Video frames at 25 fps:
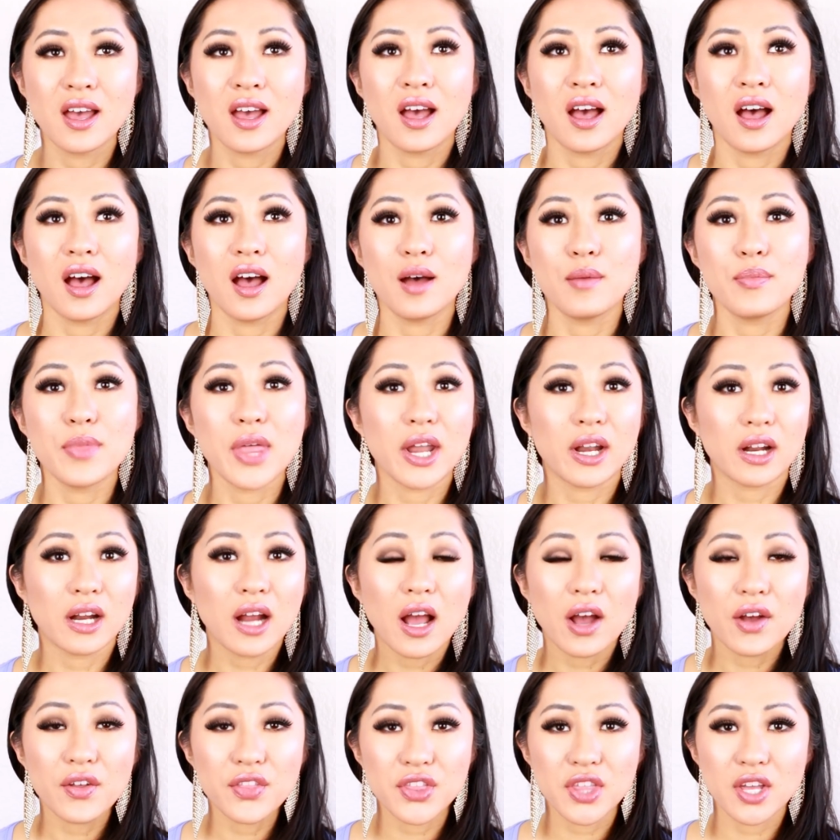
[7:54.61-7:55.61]
um, that are
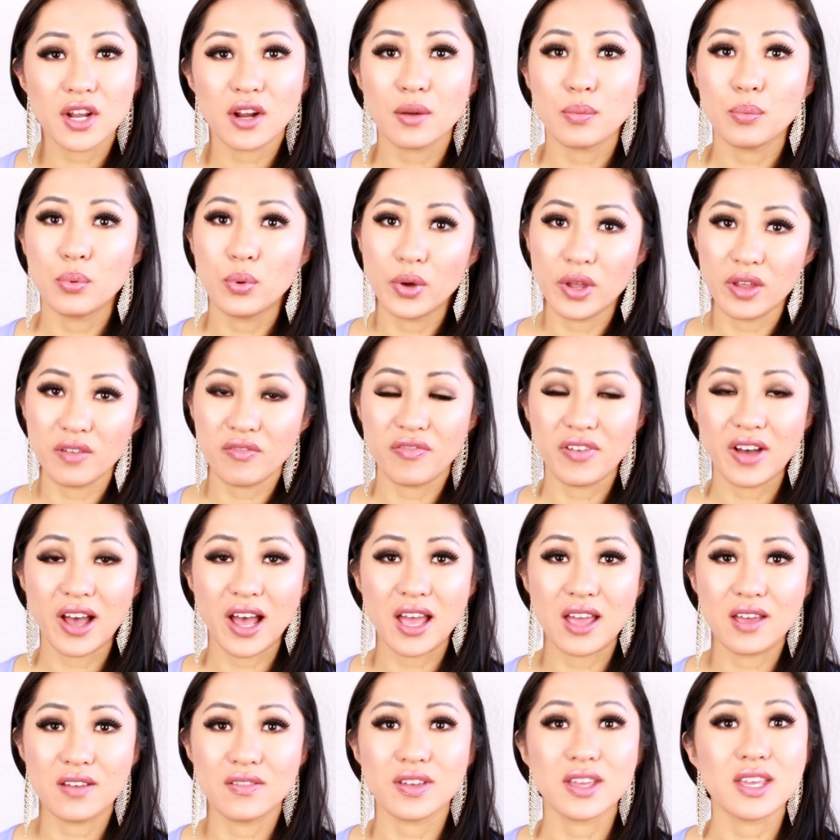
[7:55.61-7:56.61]
out there,
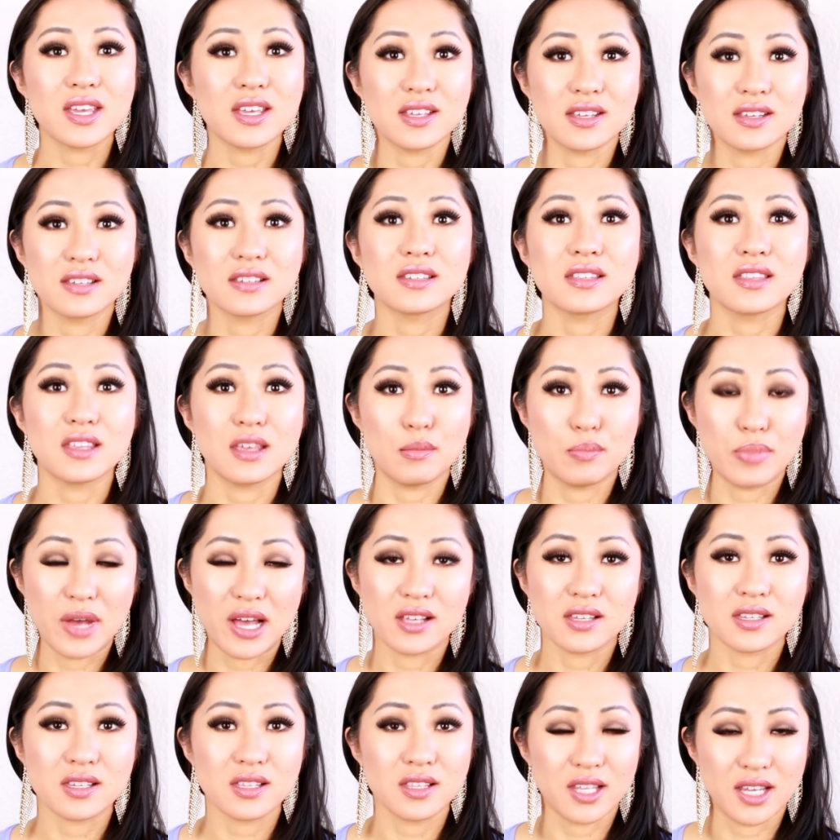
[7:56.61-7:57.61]
0.5 is the
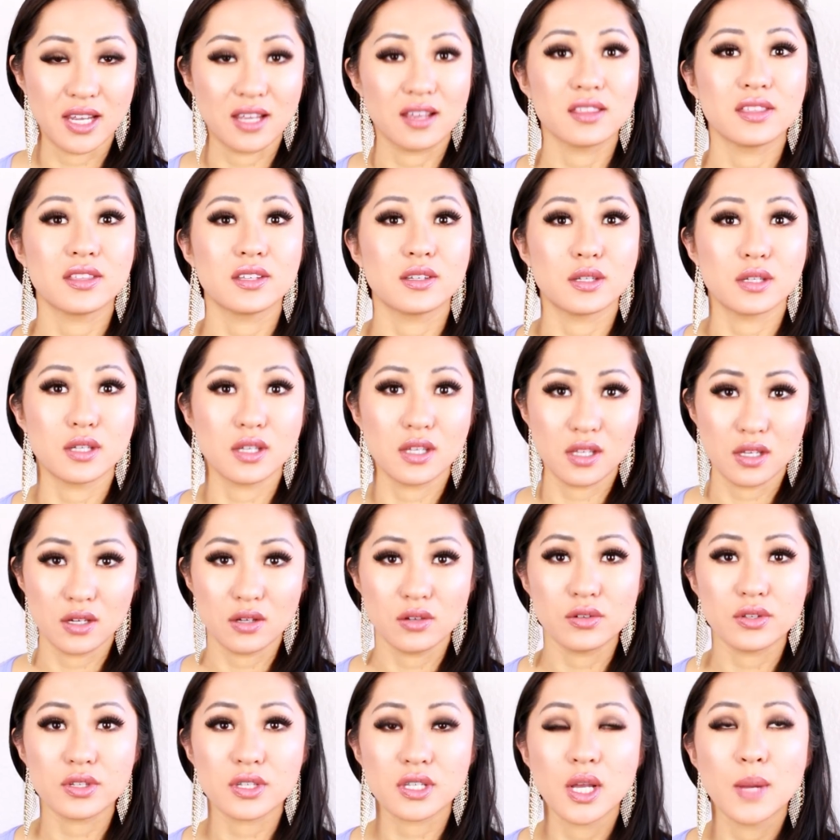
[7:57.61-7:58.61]
best length to
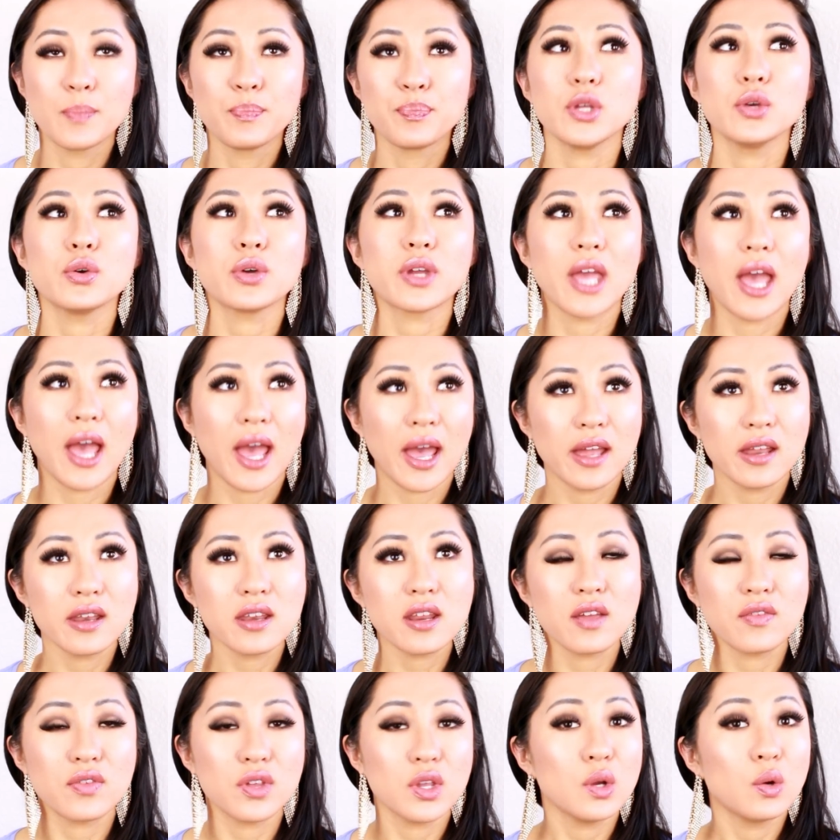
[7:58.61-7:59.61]
use. You can,
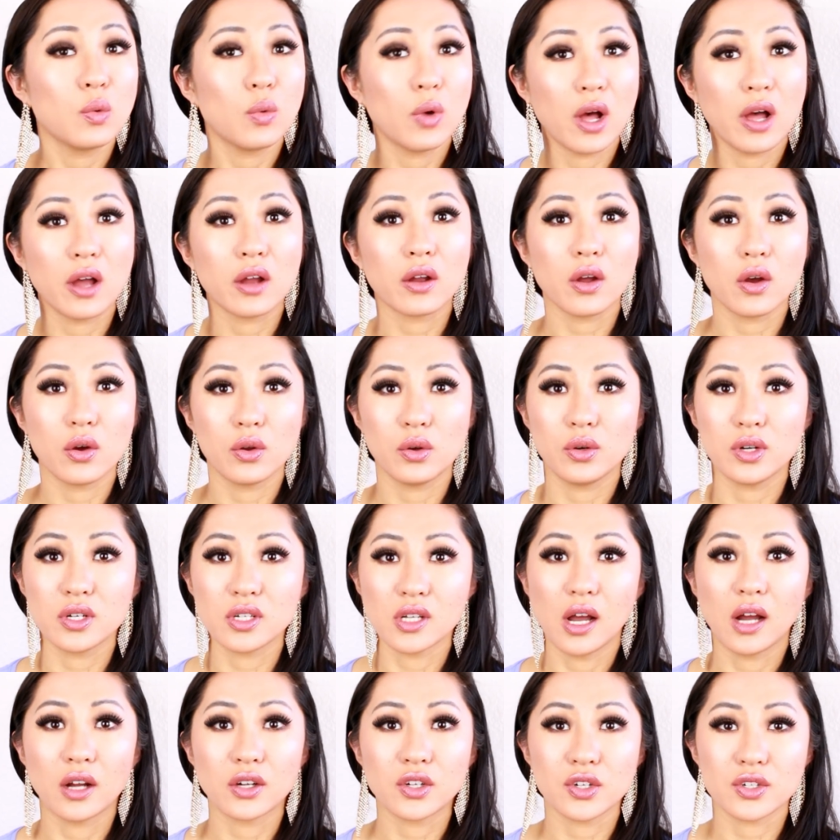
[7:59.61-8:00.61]
if you want, go to a
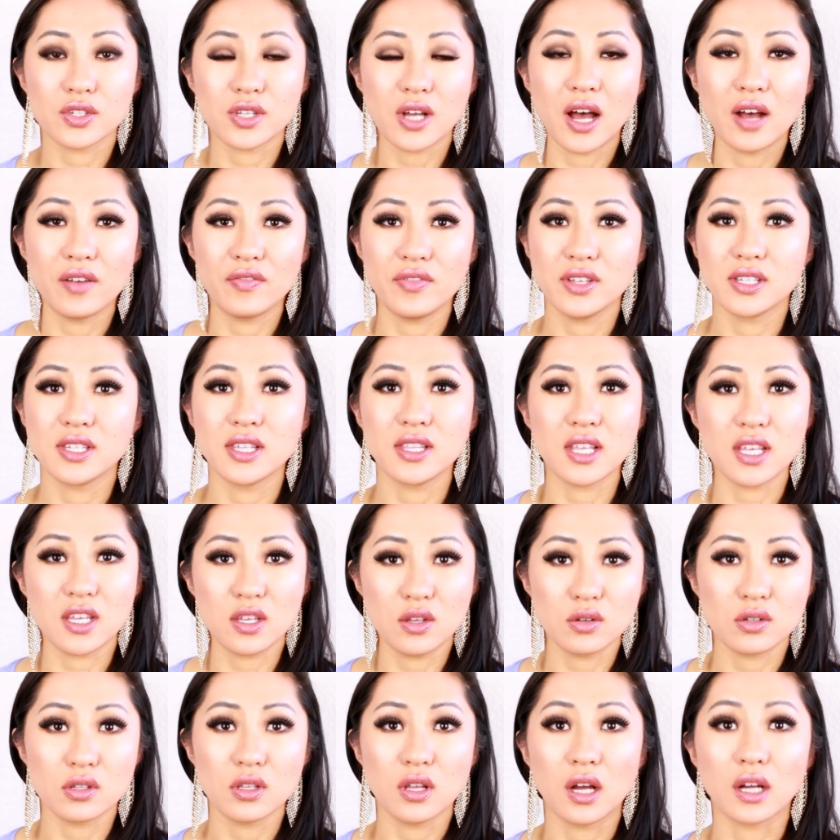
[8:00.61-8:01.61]
doctor's office and they
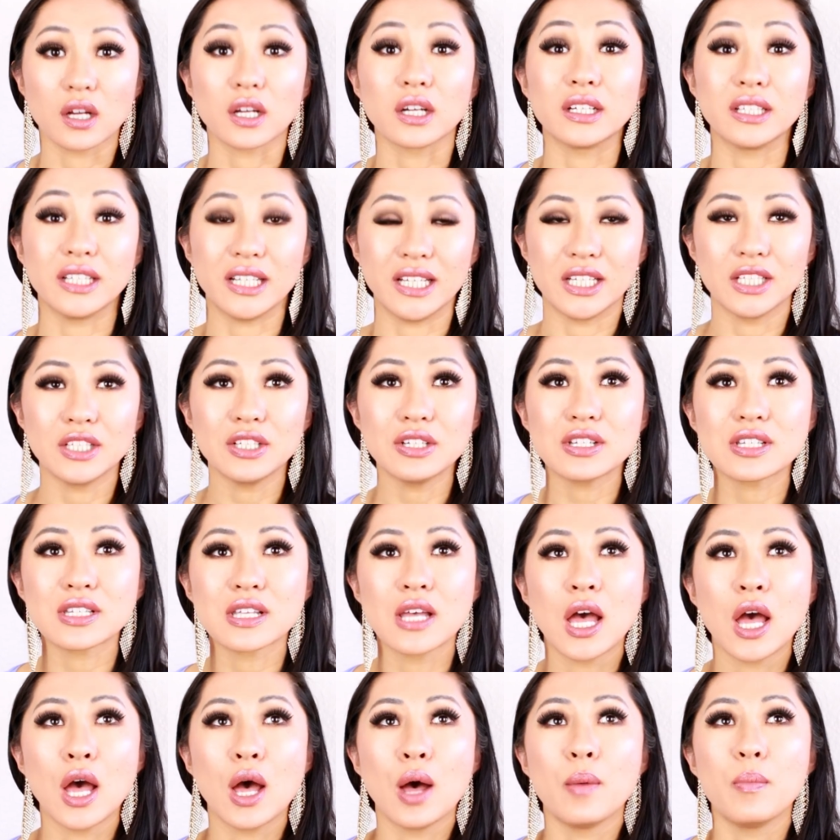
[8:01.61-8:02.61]
use longer needles,
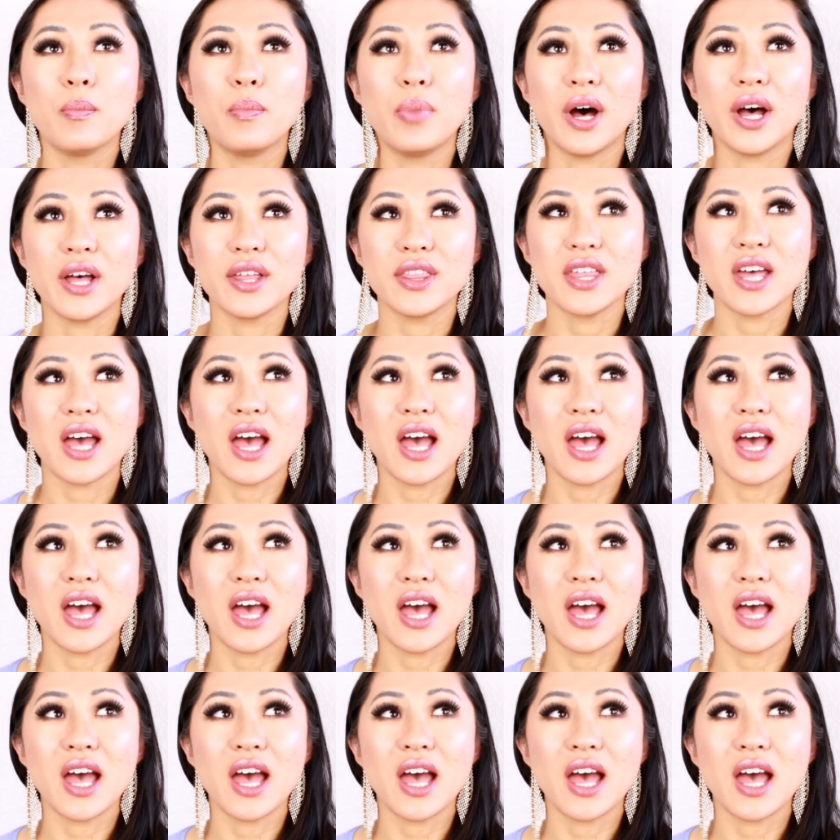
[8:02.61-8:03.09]
but the